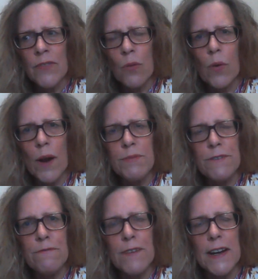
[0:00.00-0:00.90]
webbed
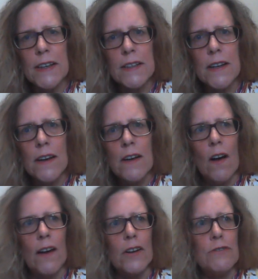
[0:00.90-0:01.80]
feet.
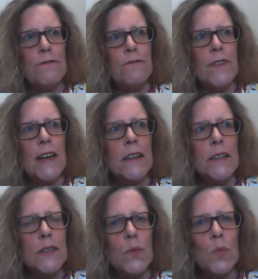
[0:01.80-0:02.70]
I could feel
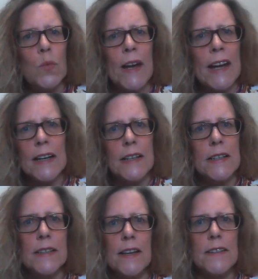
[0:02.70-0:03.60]
its
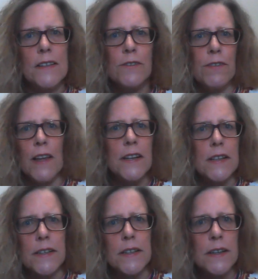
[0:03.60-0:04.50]
wings as it
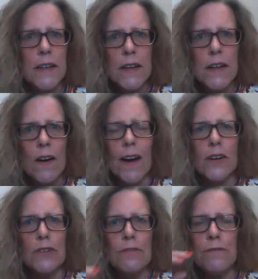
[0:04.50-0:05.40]
fluttered. I
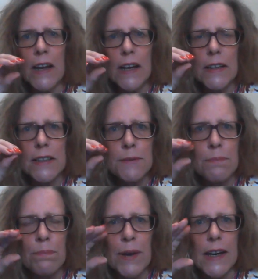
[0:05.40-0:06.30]
could feel its
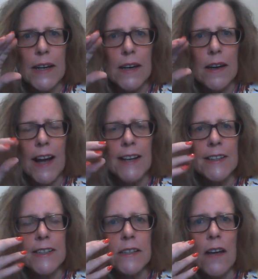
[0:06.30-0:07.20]
beak and
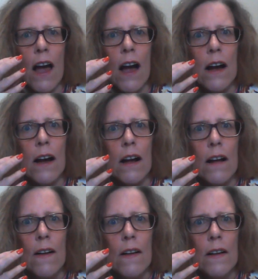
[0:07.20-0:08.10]
its tongue.
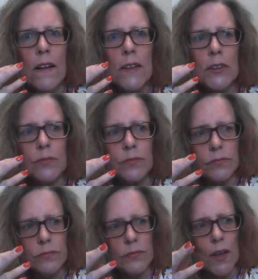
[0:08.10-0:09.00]

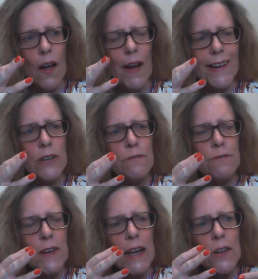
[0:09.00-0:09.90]
I could
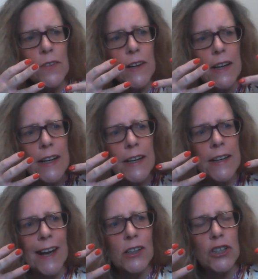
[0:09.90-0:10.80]
feel the
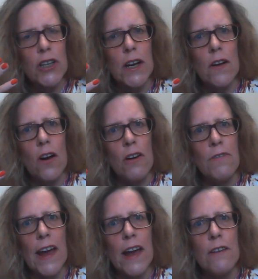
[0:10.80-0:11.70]
connection
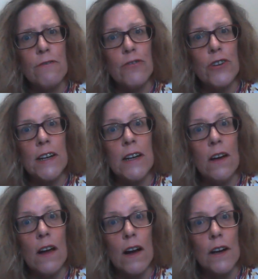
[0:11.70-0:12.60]
of every
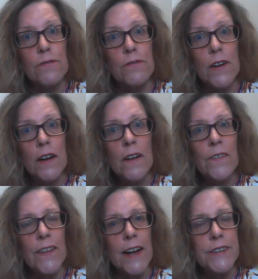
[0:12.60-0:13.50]
life
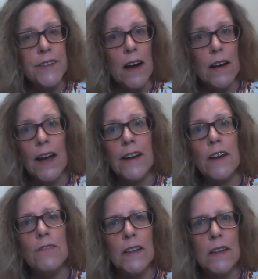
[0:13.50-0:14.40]
that duck had
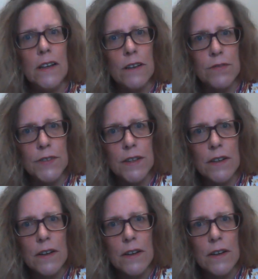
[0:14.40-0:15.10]
ever lived,